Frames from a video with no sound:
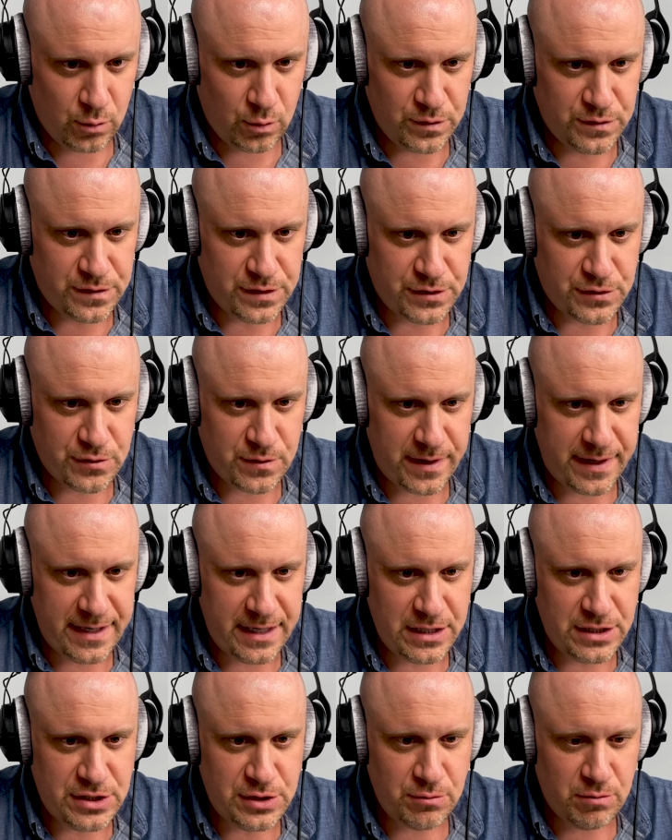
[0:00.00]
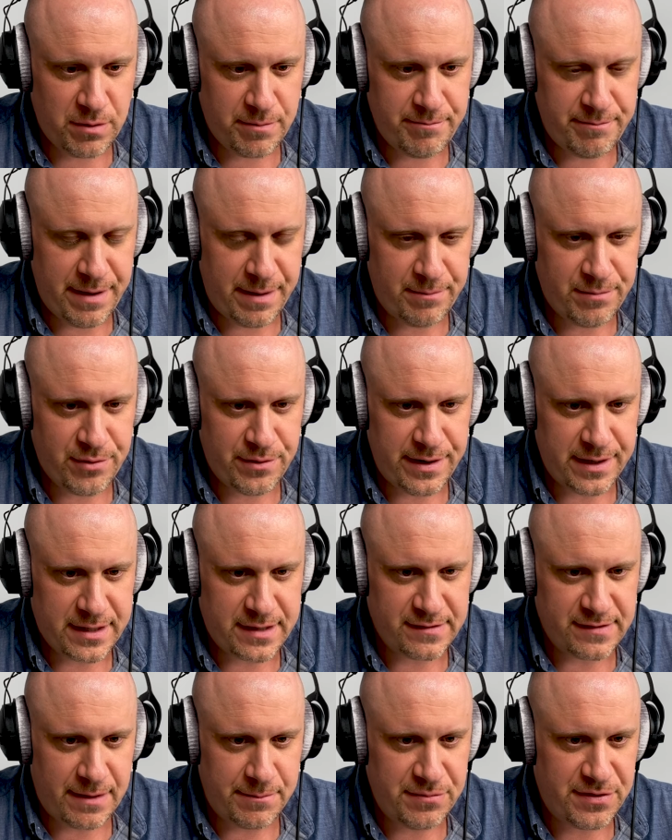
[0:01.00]
Was the training, do you remember it?
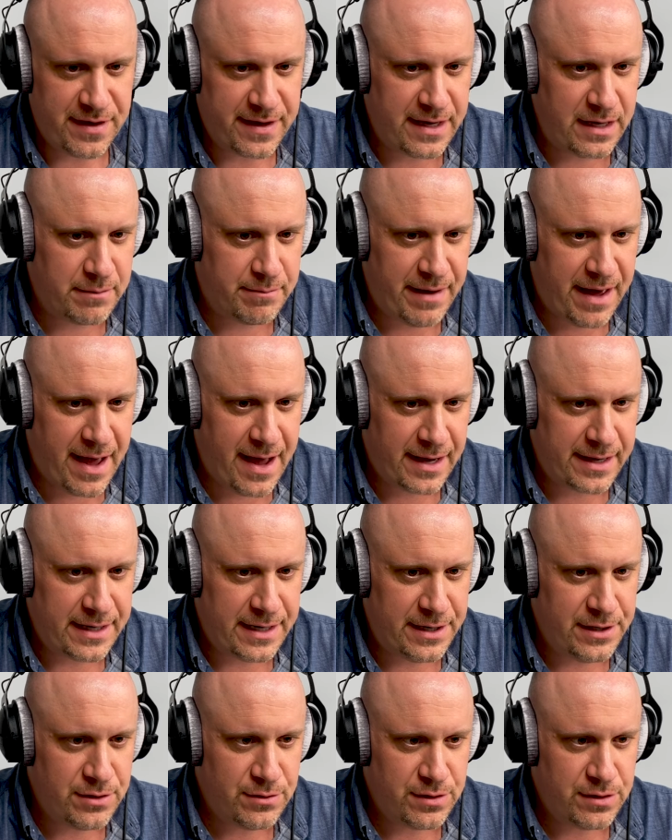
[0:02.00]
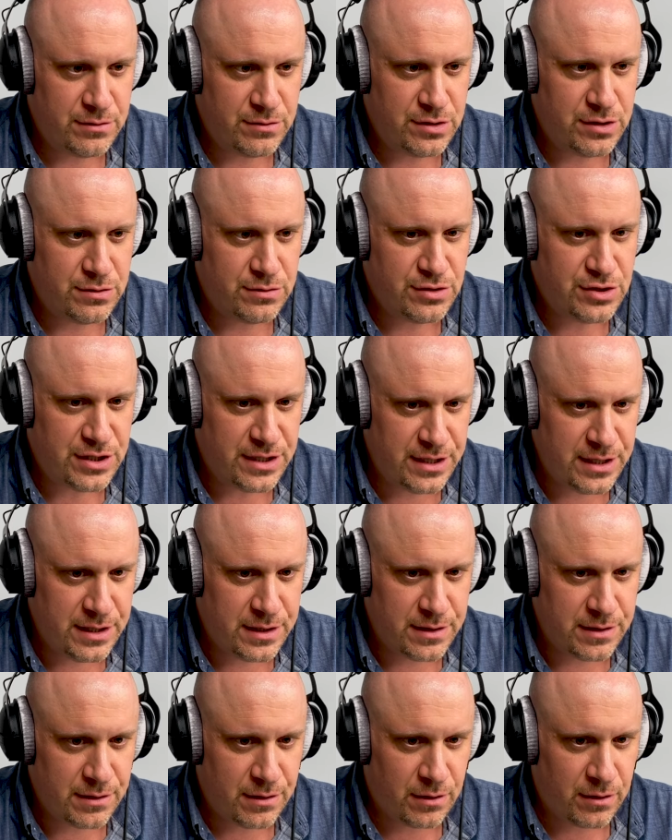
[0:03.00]
Because I'm thinking back, and I know you,
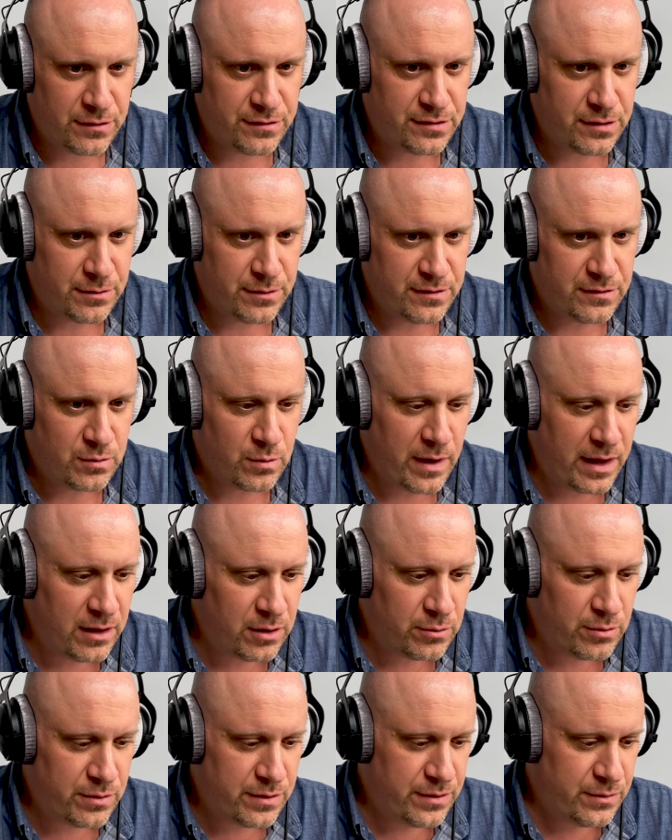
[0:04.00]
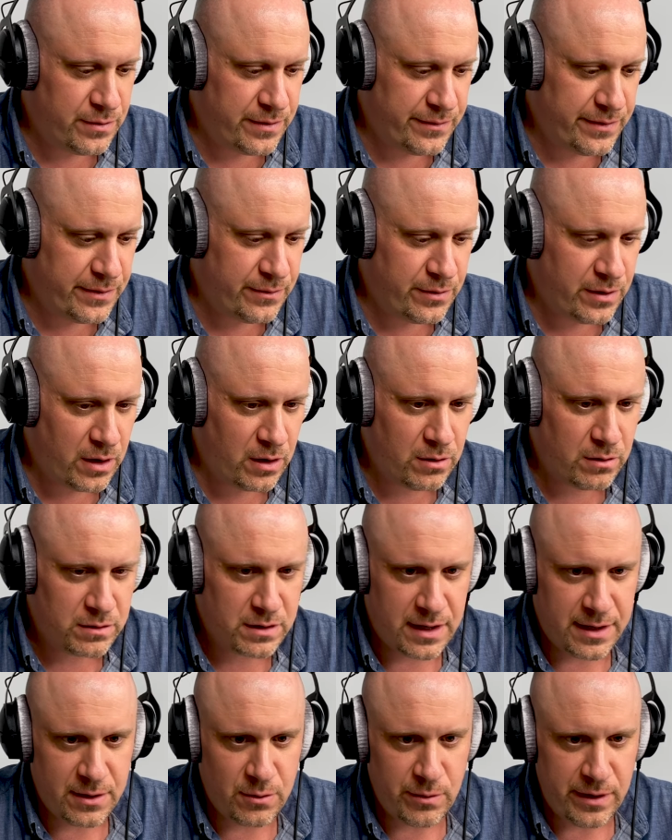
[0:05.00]
Eugene also as well, we all
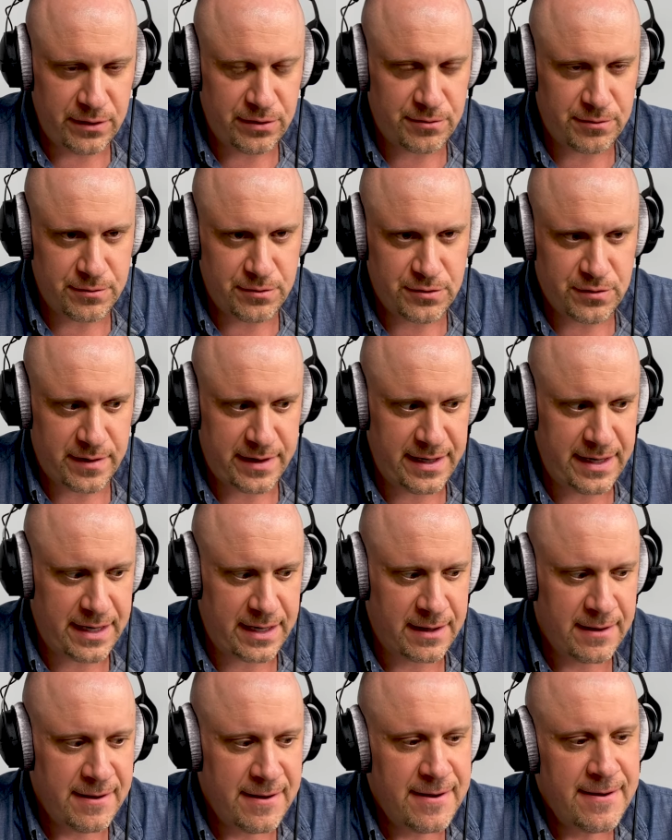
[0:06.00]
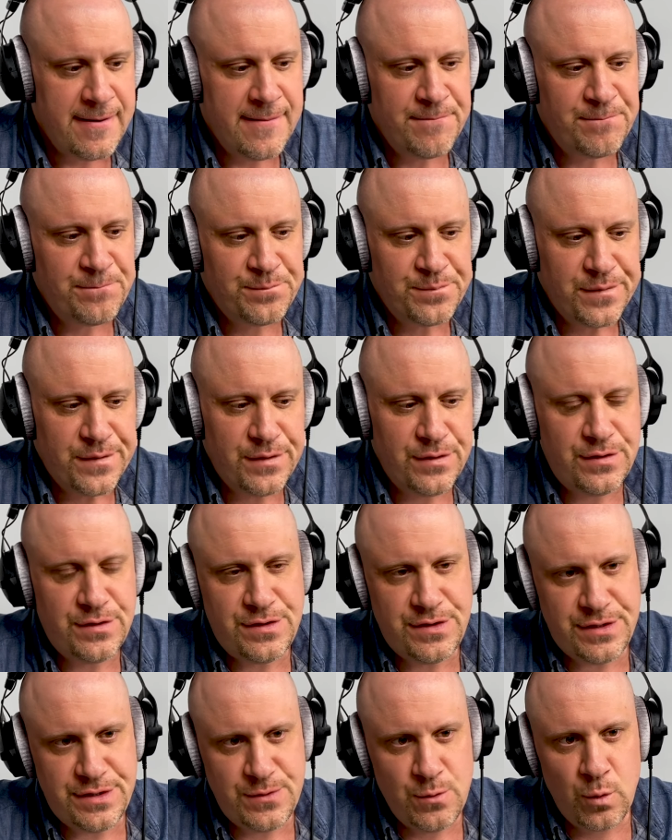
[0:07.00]
kind of went through training.
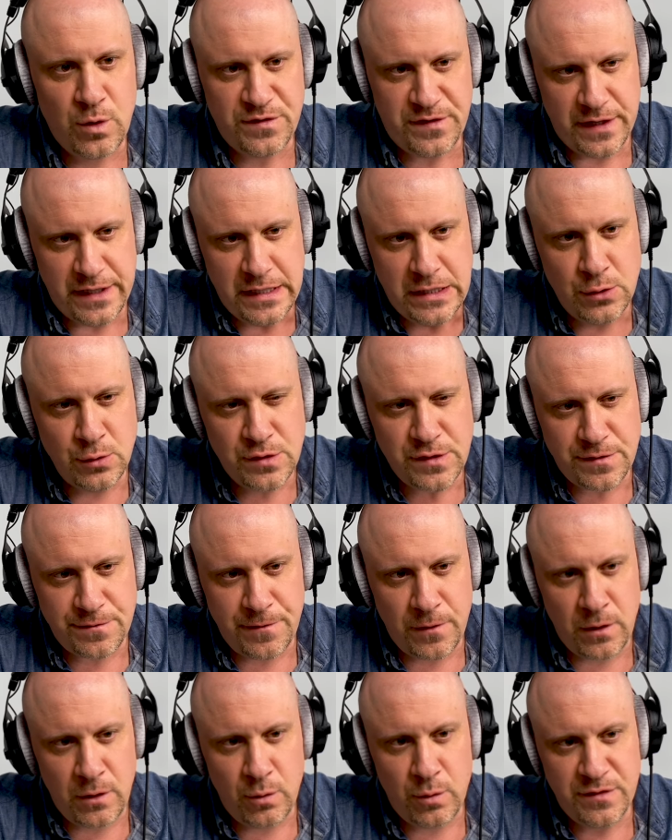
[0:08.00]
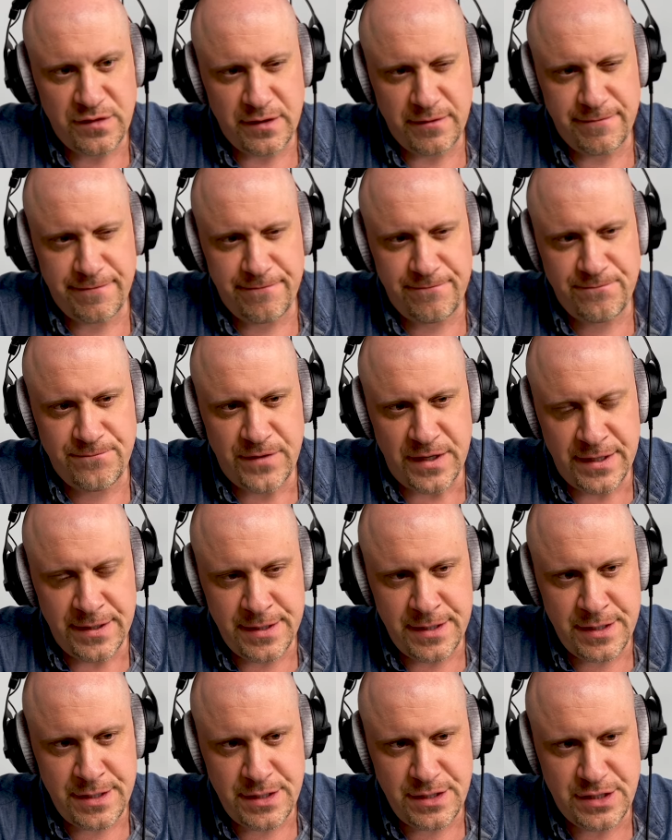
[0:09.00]
Was it useful? Was it
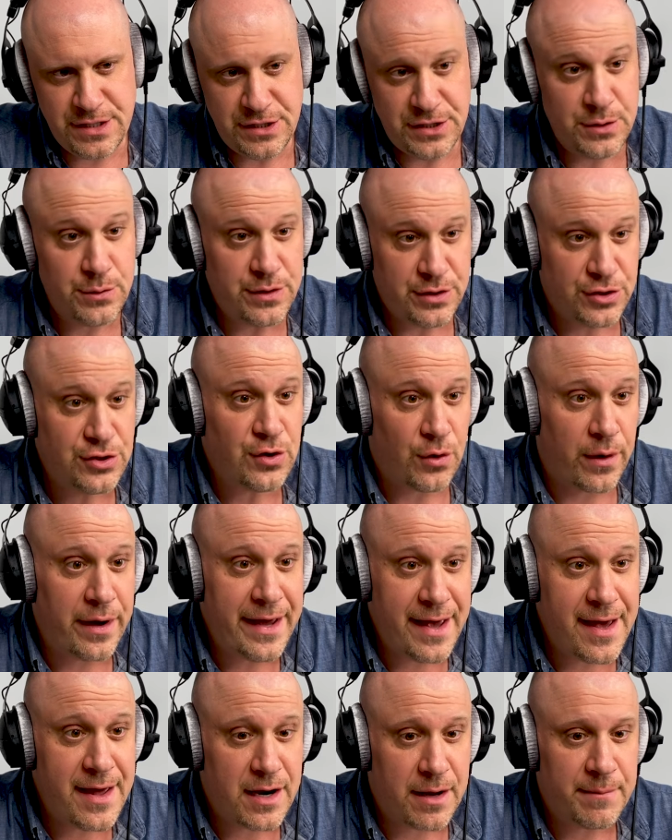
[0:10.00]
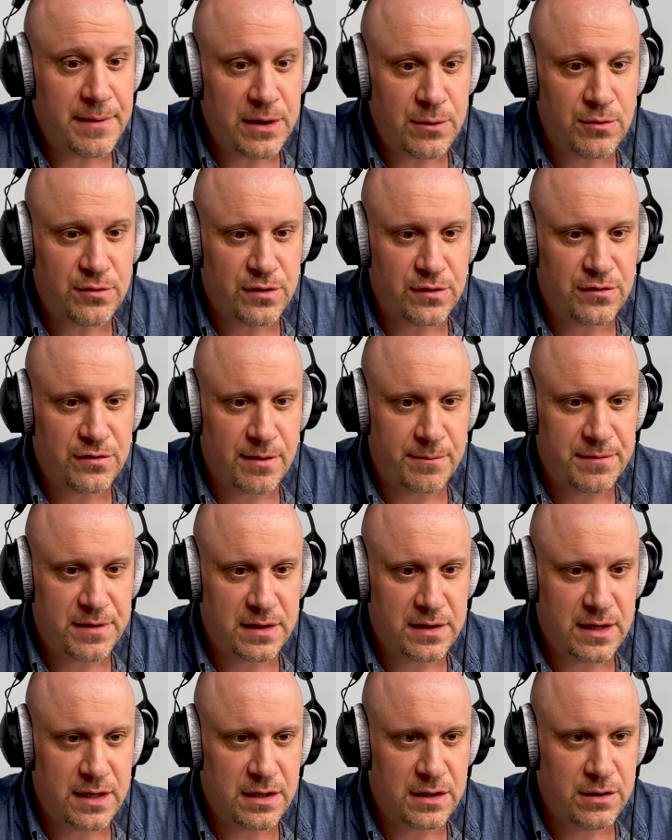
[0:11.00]
fun? Did you enjoy it? I mean, was it
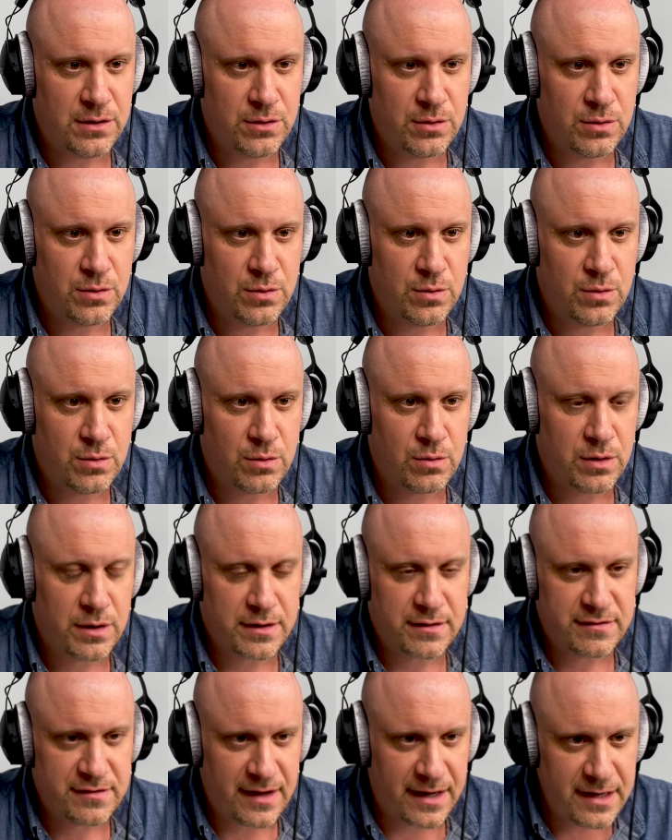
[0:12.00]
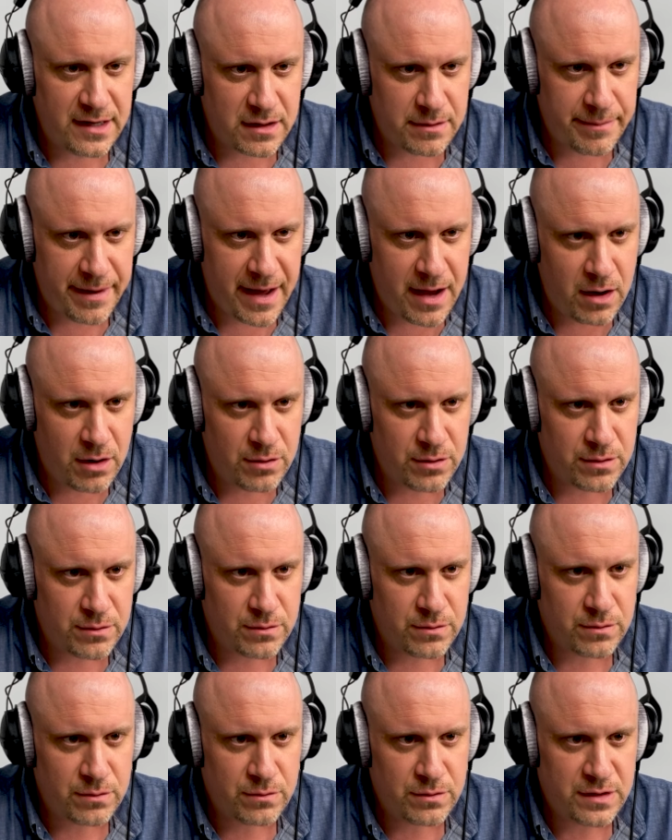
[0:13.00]
something that you were excited about?
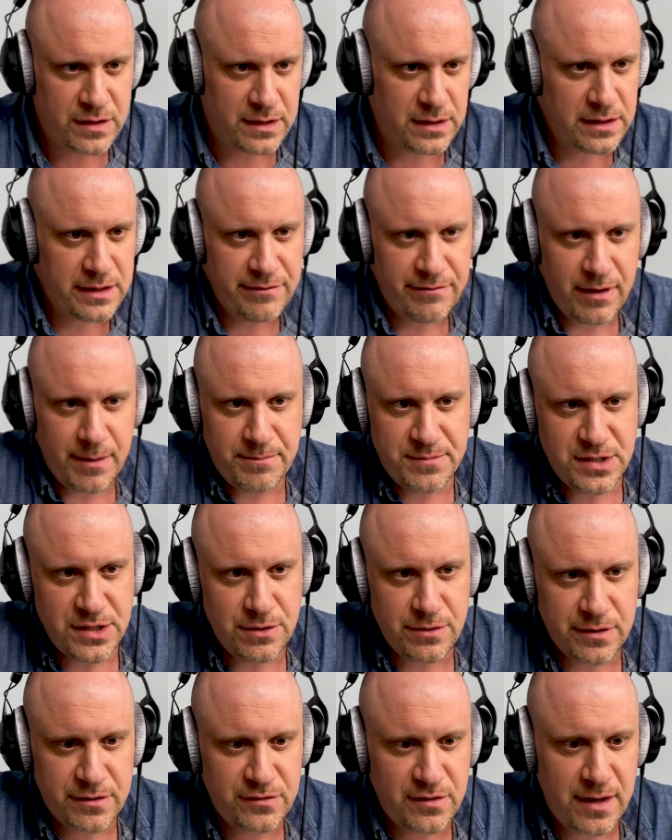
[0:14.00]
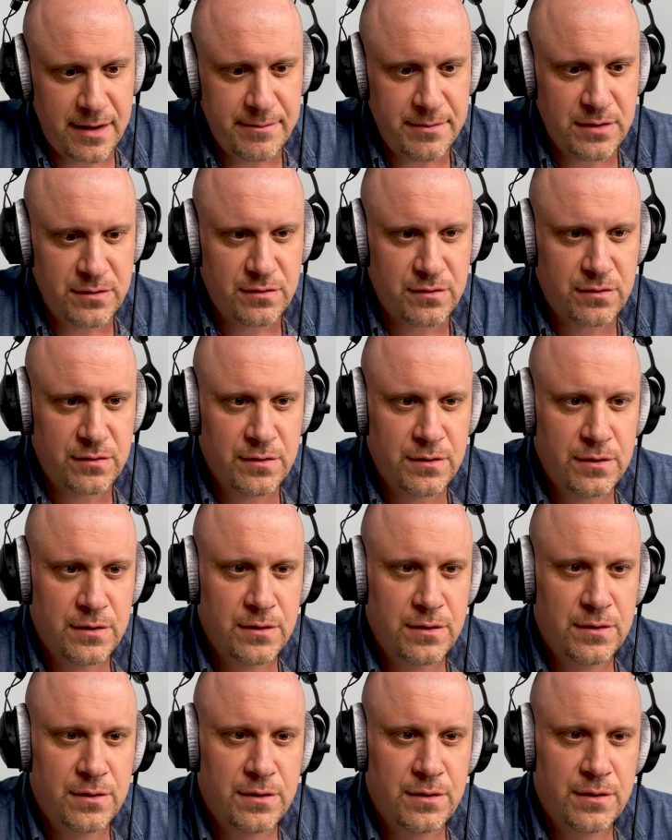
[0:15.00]
Did it live up to your excitements?
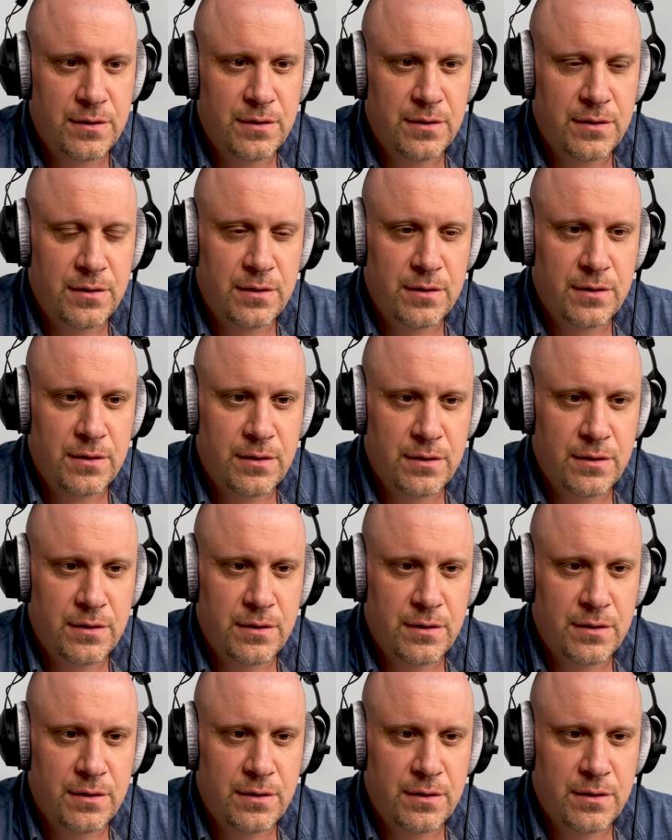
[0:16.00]
Definitely.